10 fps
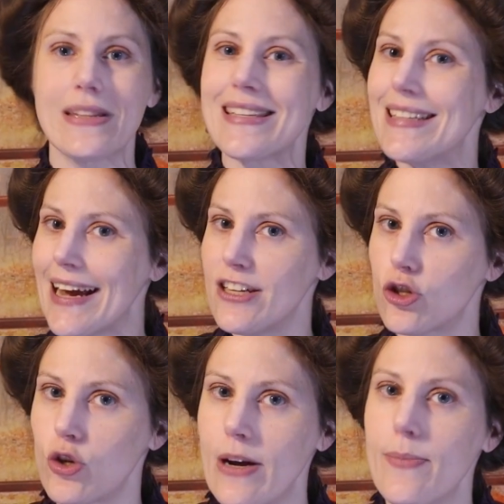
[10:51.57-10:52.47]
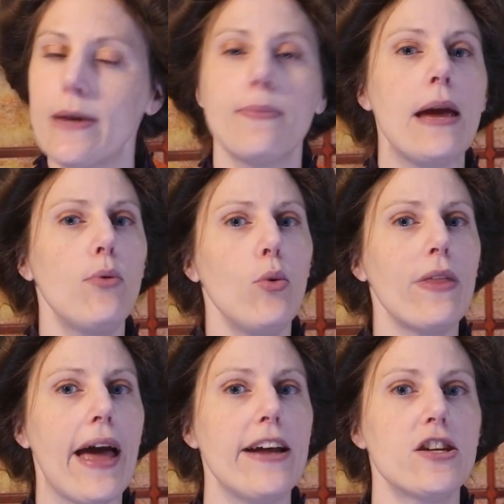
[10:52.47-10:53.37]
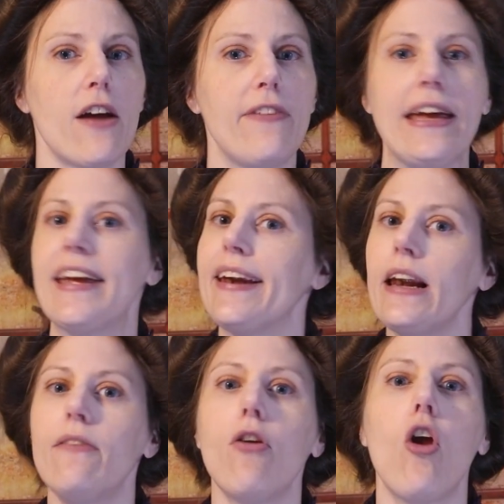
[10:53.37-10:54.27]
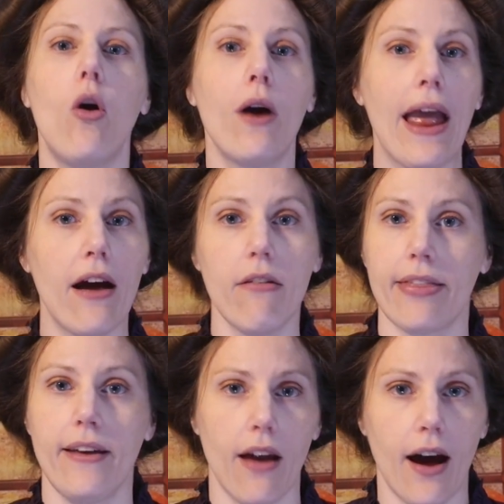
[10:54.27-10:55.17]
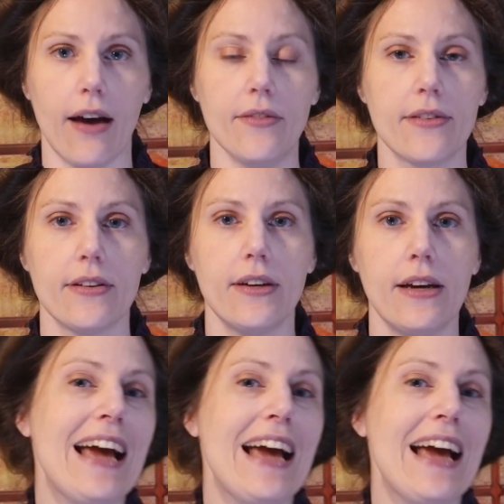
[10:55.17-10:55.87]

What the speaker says: With today's treatment, people with HIV can live long, healthy lives.